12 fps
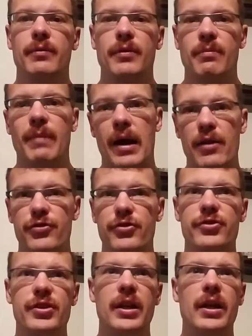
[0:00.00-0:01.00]
with
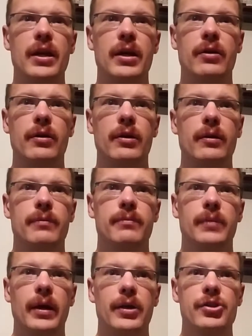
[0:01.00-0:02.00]
monsters in it or
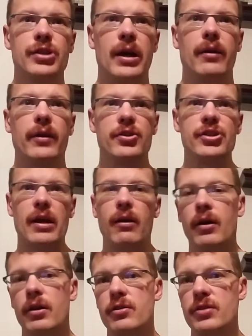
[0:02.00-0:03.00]
like Shadow the Shadow
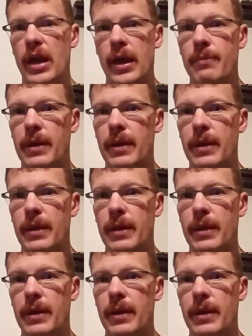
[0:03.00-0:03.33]
Hunters game.